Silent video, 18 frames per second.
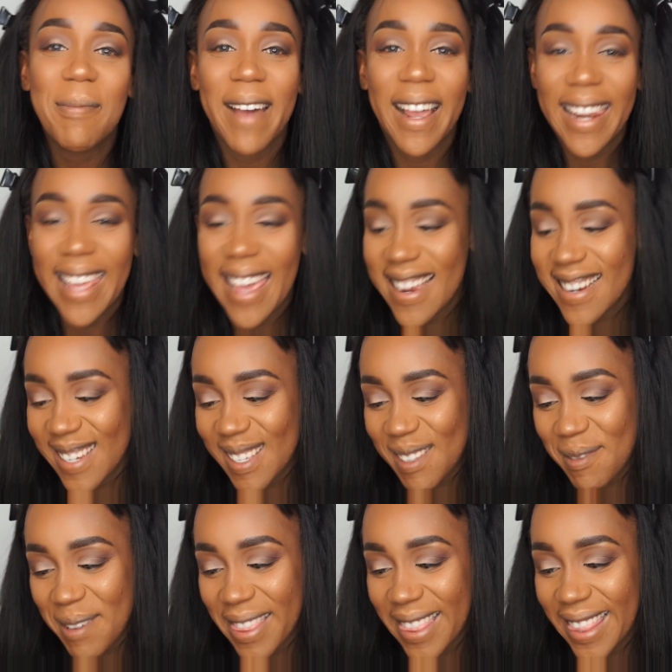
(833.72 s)

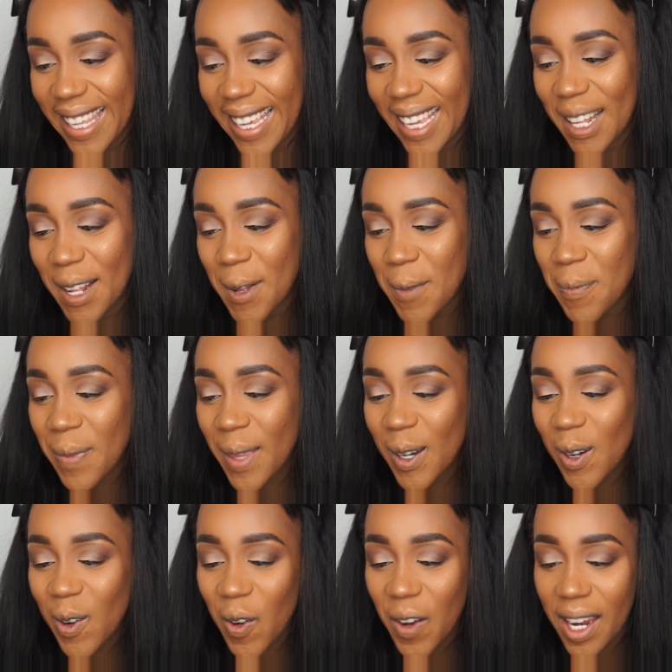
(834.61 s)
lashes with the
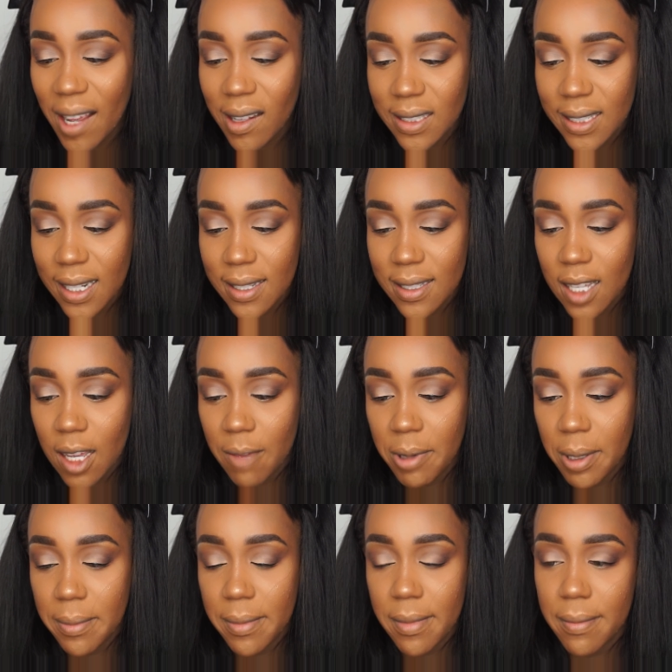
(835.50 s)
L'Oreal
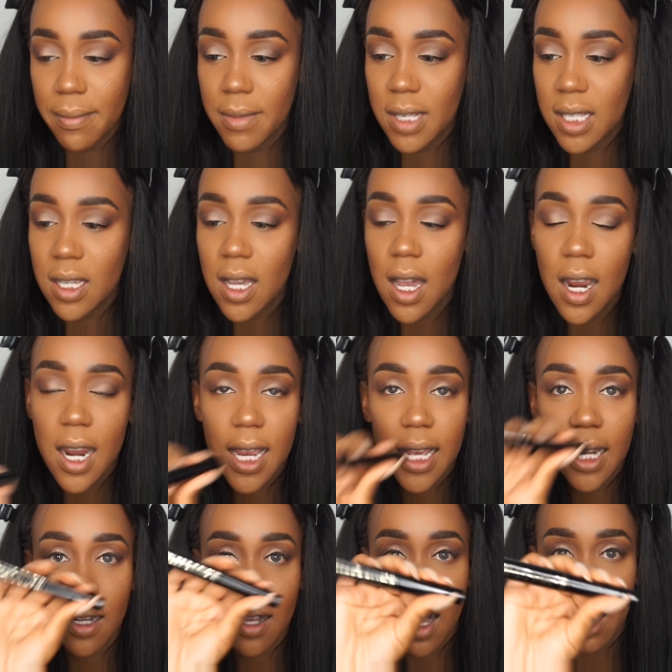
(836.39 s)
Telescopic Mascara
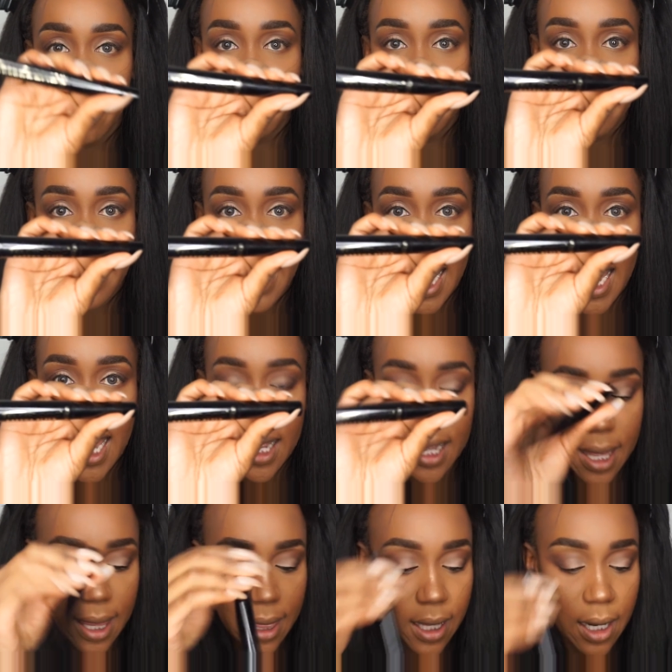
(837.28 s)
in Color
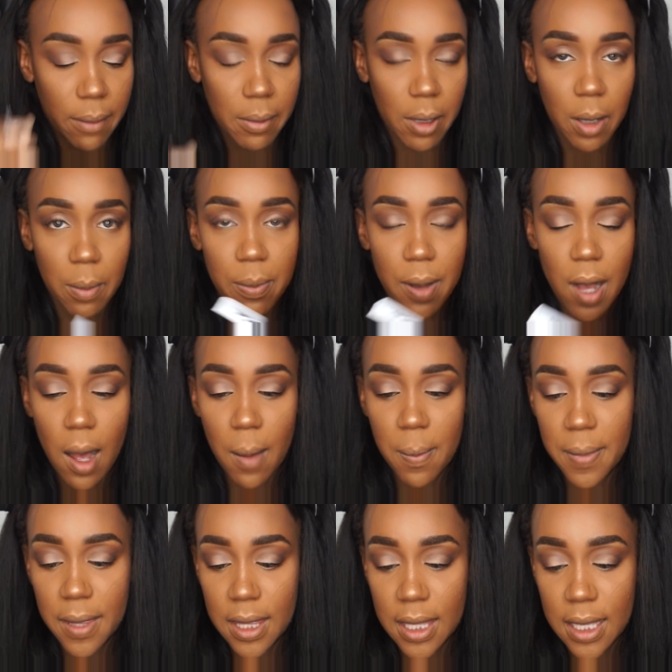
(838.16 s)
Black, and then I'm going to
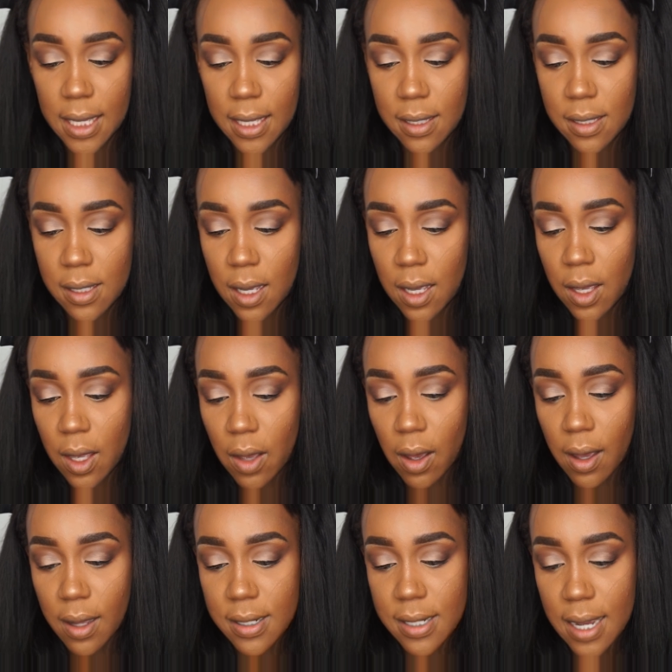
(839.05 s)
pop these
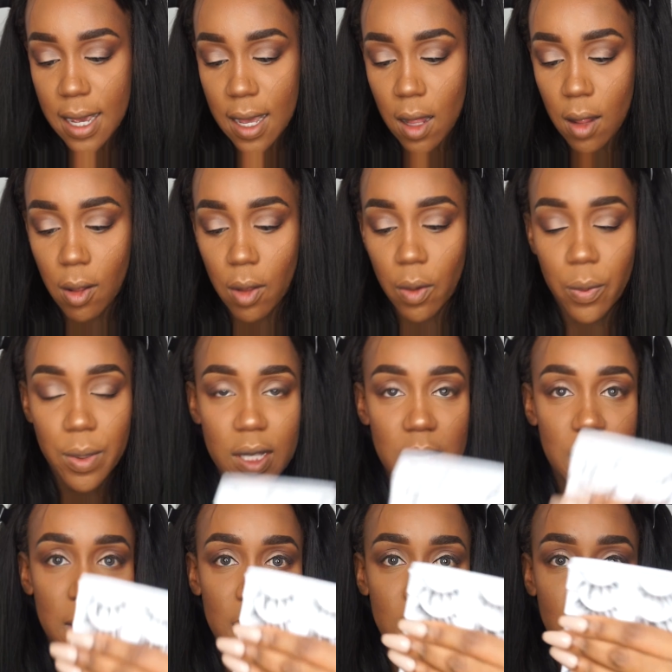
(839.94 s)
Ardell
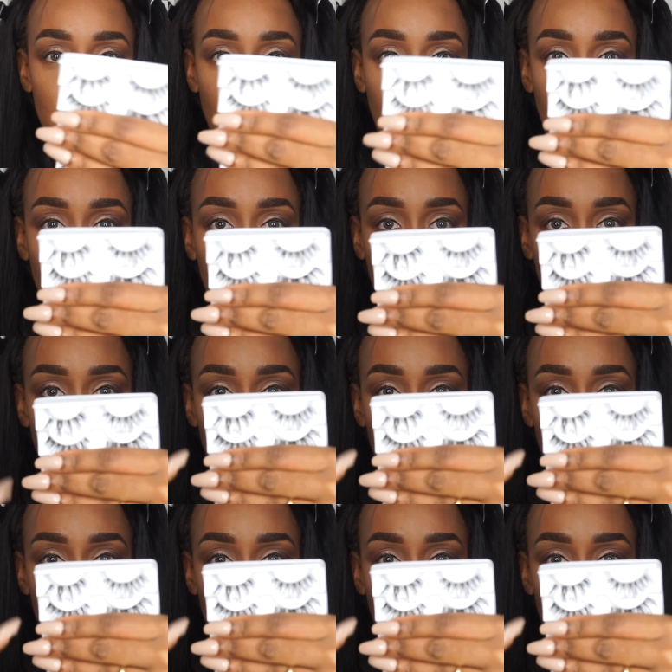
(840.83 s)
Wispies on.